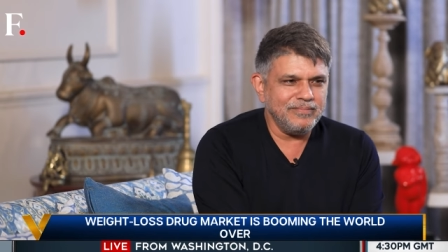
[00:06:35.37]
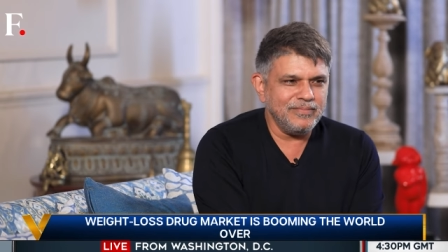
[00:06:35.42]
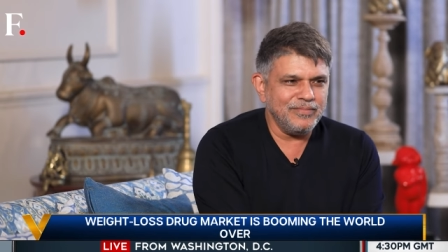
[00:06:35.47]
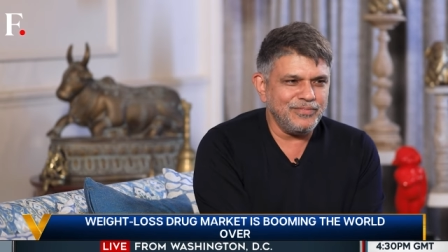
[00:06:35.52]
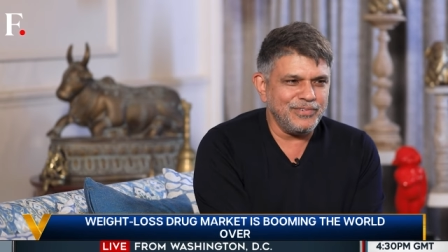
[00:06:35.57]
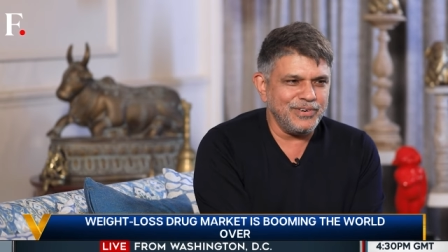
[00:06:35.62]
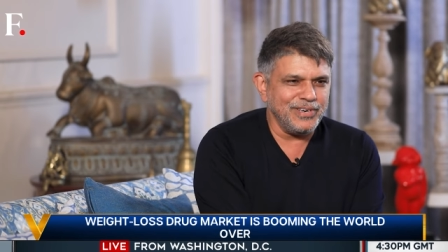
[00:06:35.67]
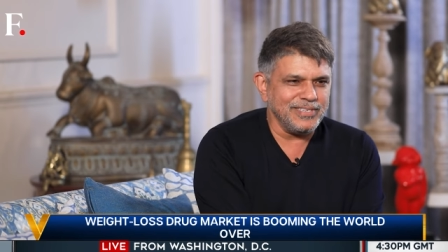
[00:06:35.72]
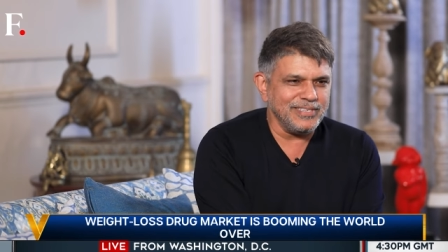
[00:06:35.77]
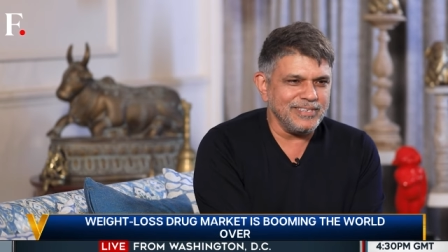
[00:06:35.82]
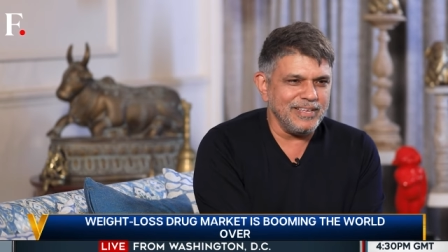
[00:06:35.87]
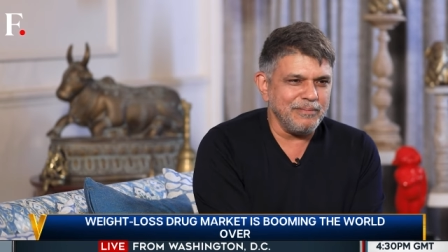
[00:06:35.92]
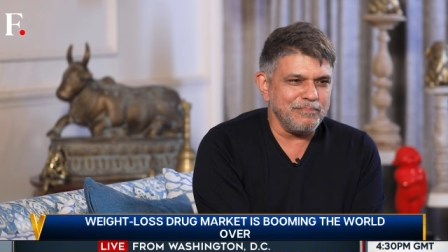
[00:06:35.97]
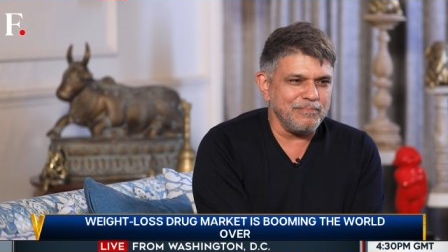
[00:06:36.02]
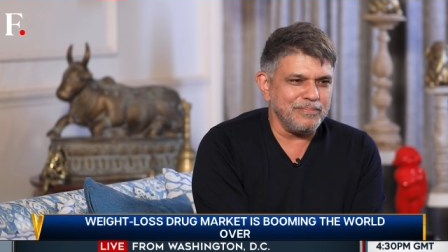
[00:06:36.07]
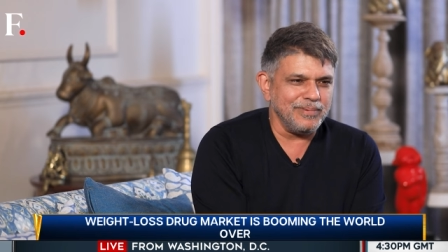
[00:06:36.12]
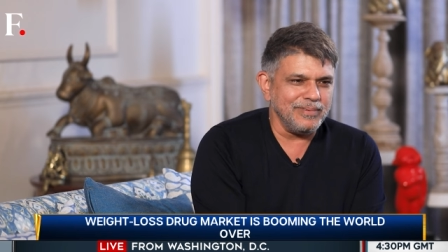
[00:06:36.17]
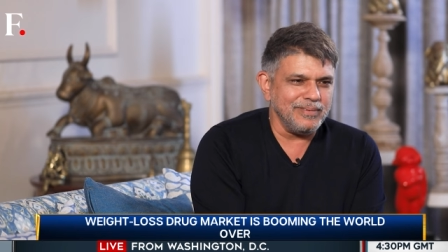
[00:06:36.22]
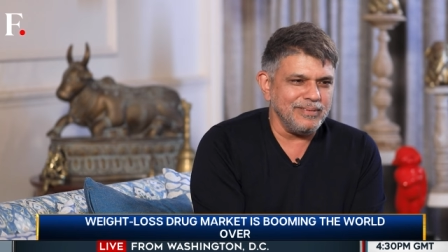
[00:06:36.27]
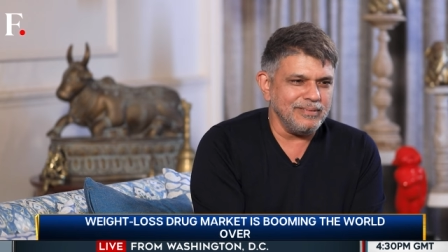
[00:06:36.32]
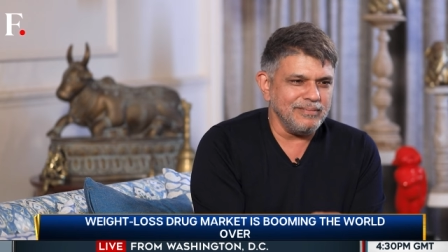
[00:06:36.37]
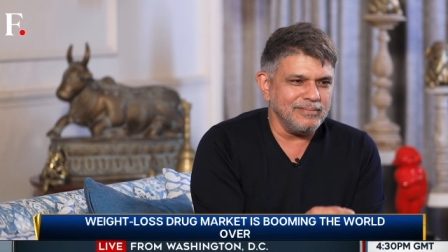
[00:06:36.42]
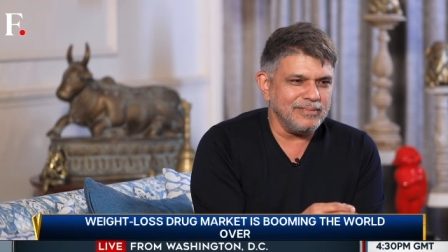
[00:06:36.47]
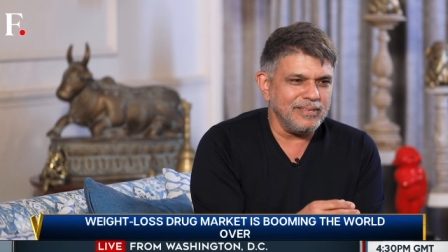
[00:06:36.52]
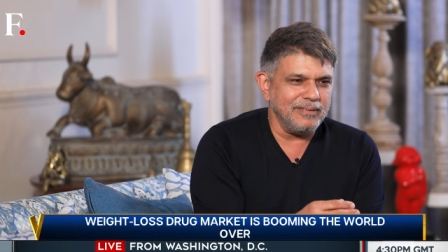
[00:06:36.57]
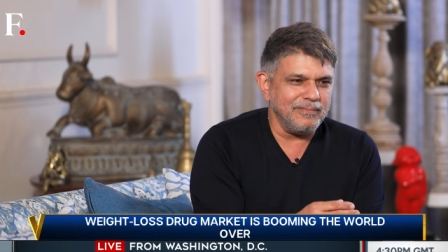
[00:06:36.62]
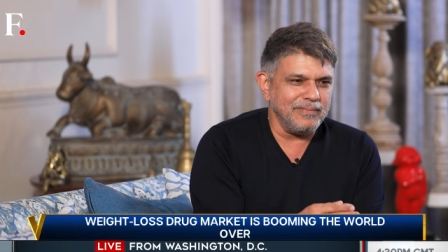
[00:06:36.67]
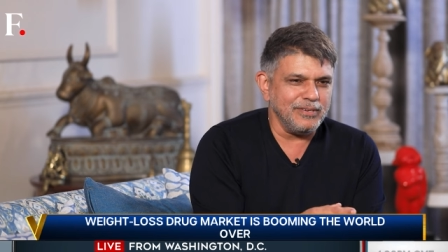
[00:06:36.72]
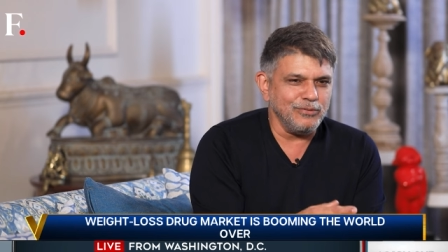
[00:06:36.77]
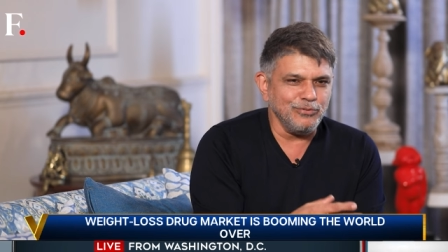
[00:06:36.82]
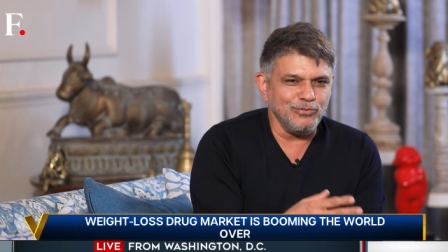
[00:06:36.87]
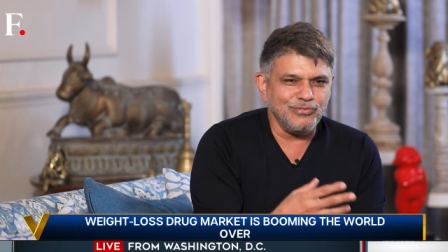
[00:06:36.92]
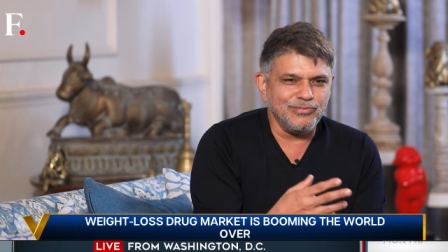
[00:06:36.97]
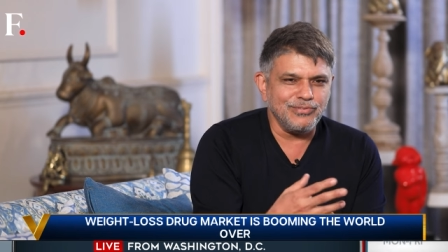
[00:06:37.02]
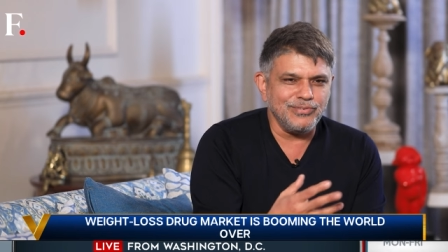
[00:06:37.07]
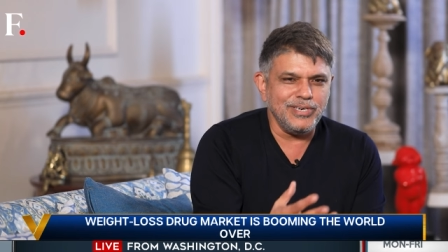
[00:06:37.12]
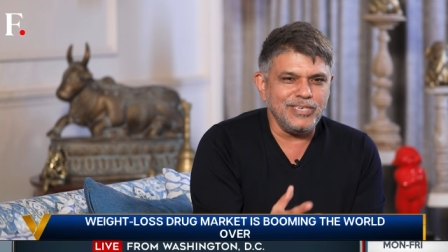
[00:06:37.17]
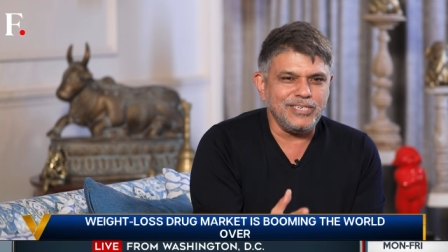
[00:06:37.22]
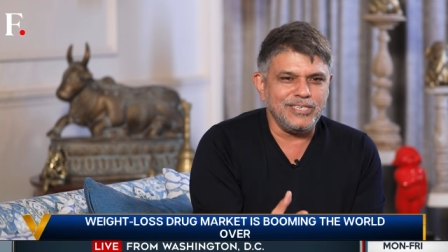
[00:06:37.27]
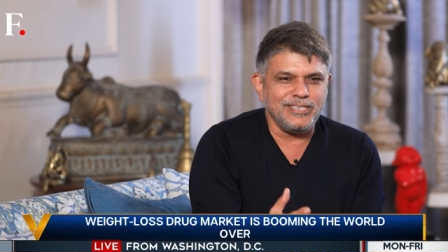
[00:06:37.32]
for example, someone who's
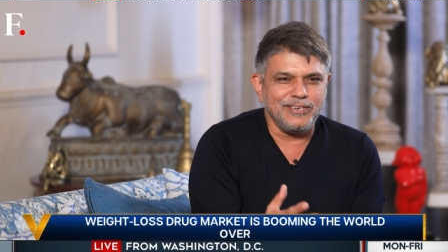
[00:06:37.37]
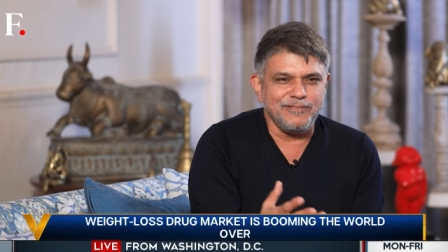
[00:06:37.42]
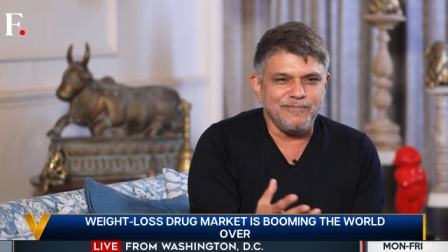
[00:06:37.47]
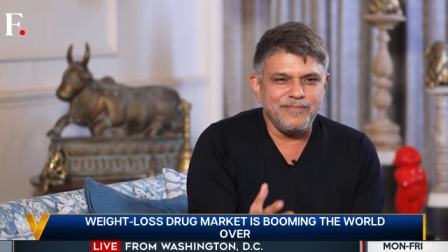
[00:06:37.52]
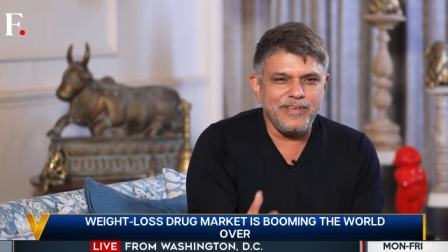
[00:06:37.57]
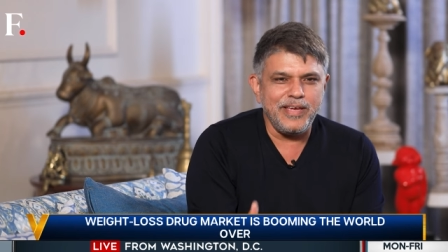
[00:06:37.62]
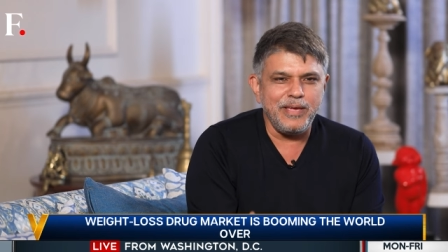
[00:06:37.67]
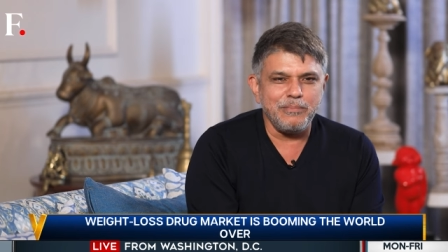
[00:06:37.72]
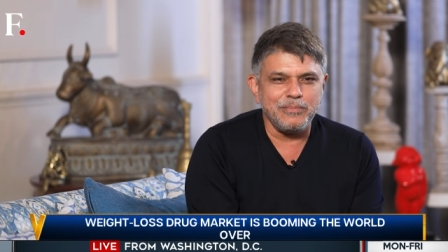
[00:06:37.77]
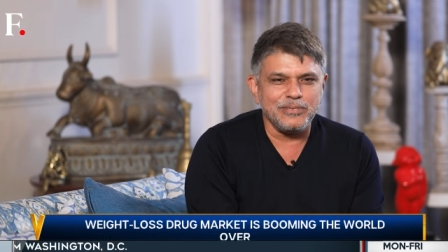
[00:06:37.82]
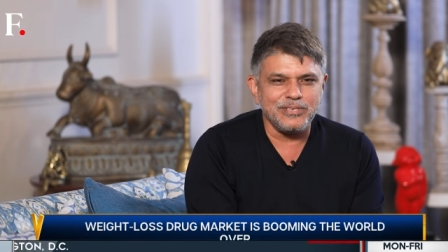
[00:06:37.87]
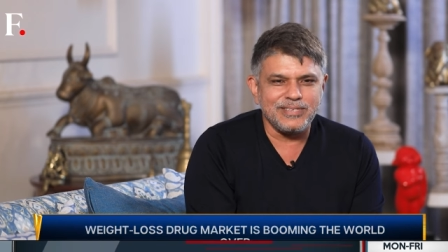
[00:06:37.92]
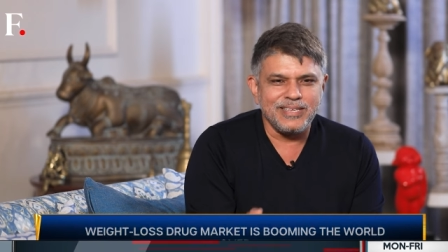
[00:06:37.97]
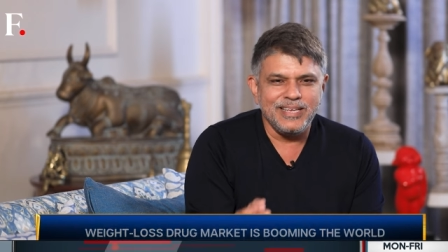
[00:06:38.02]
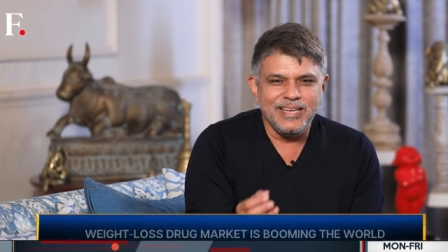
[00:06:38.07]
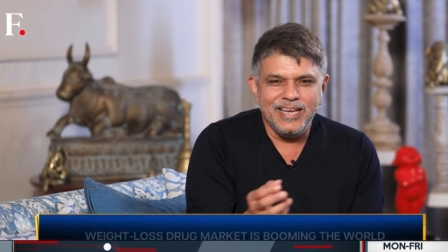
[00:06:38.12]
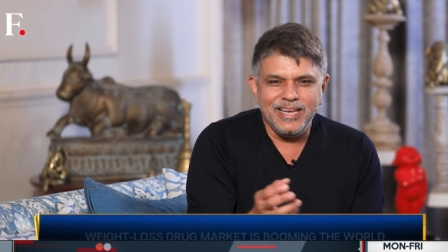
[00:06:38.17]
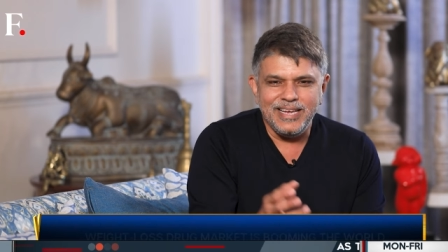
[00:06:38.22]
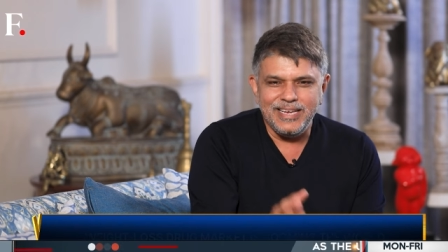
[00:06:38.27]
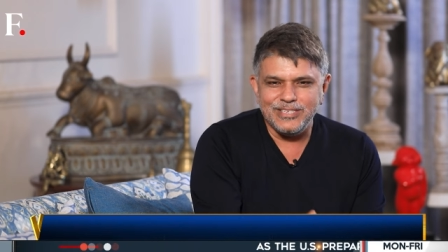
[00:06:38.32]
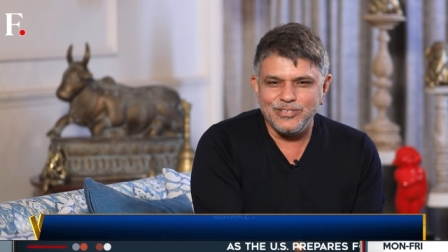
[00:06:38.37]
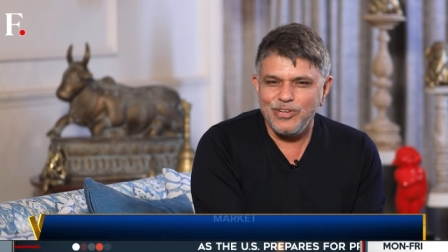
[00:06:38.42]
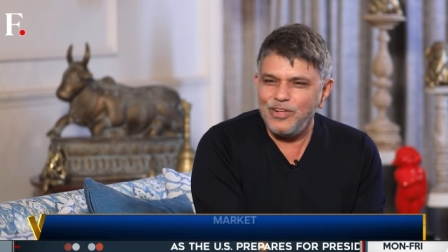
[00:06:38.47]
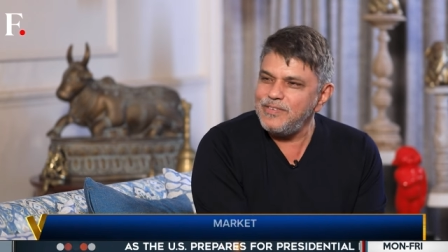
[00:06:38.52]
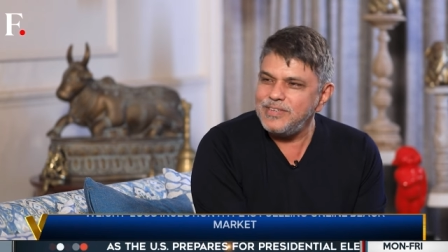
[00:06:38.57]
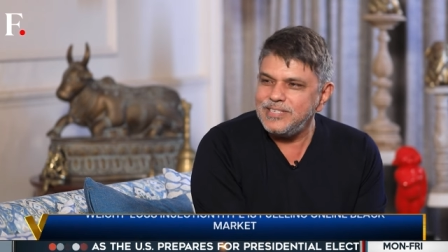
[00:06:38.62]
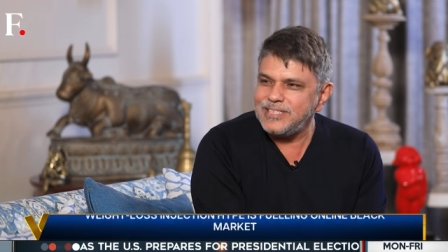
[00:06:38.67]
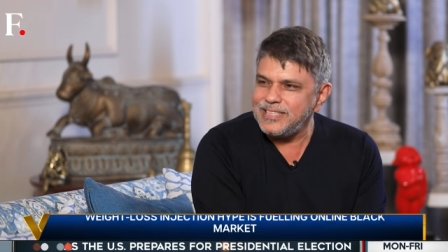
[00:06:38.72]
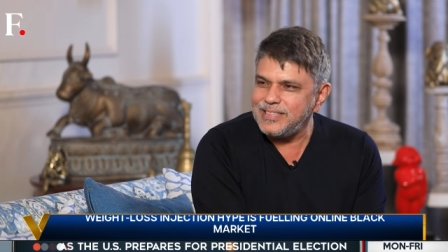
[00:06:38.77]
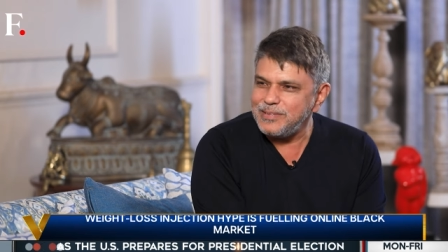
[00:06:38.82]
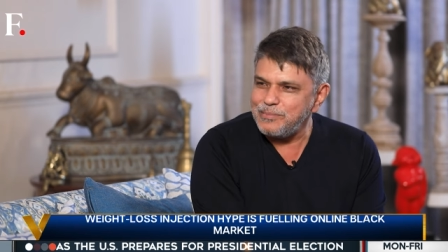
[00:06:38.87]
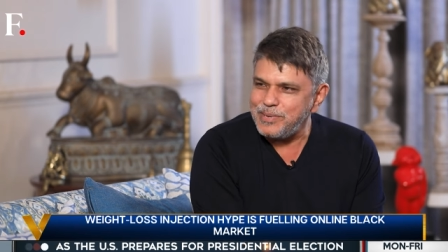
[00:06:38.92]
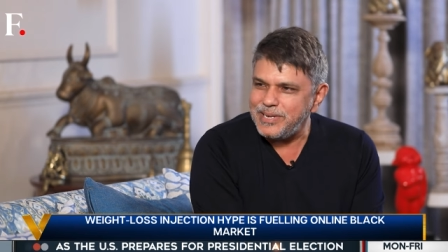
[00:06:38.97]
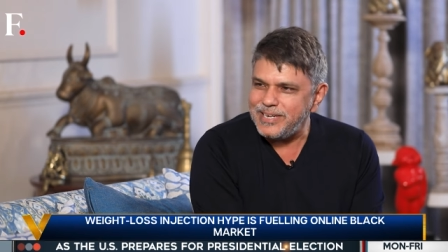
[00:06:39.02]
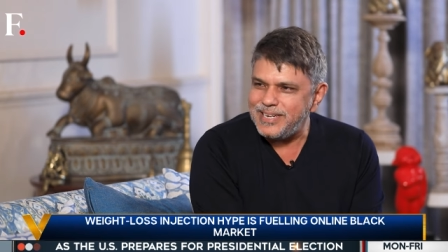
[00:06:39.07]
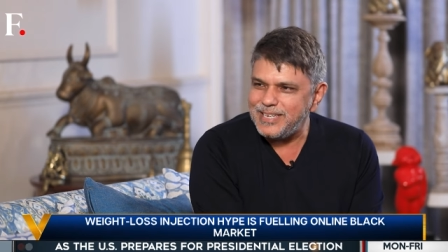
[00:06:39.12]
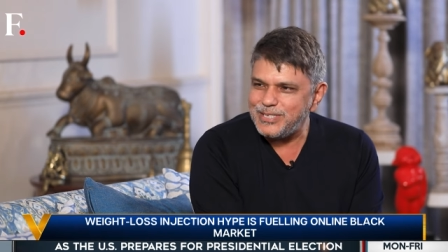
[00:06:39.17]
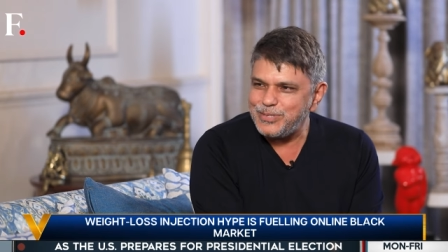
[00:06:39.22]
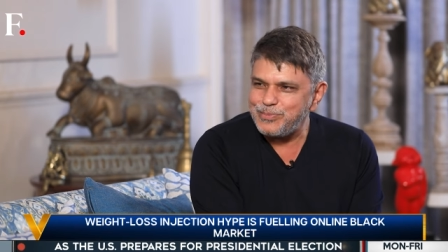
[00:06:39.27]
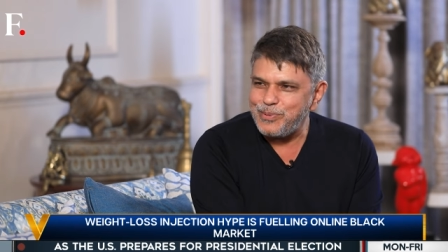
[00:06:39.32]
rich and famous is always in the
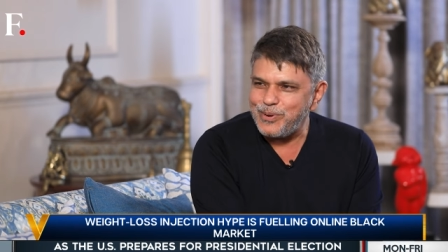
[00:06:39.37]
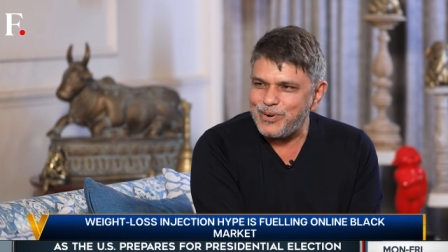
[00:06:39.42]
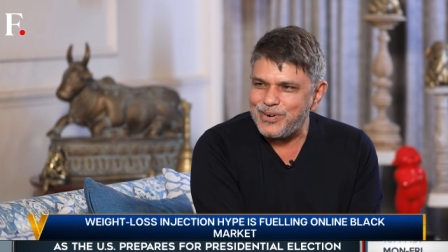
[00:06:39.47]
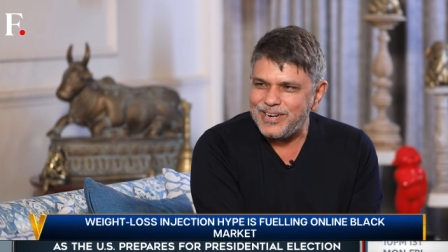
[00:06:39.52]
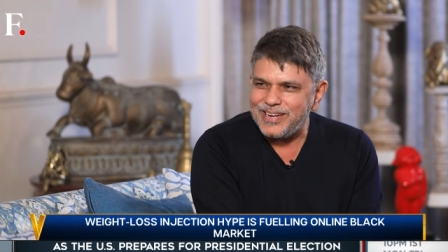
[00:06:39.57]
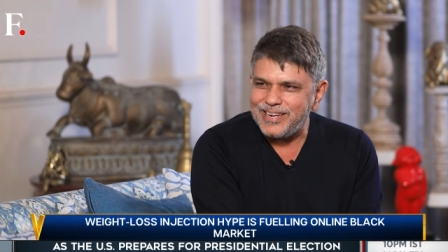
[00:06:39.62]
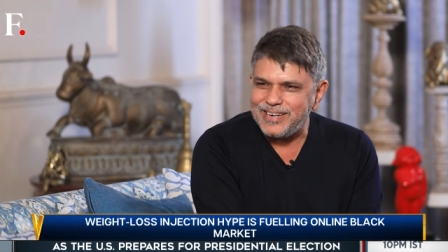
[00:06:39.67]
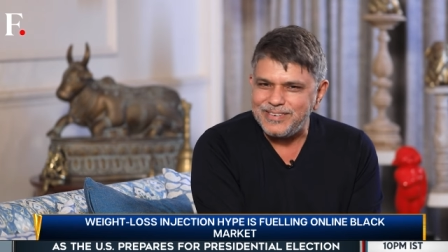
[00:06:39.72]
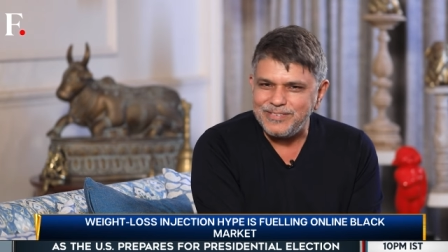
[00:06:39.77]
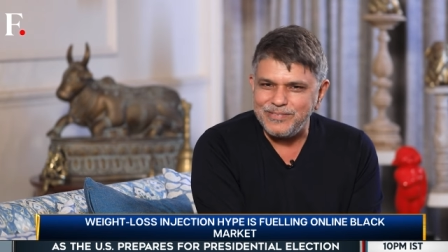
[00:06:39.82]
media spotlight.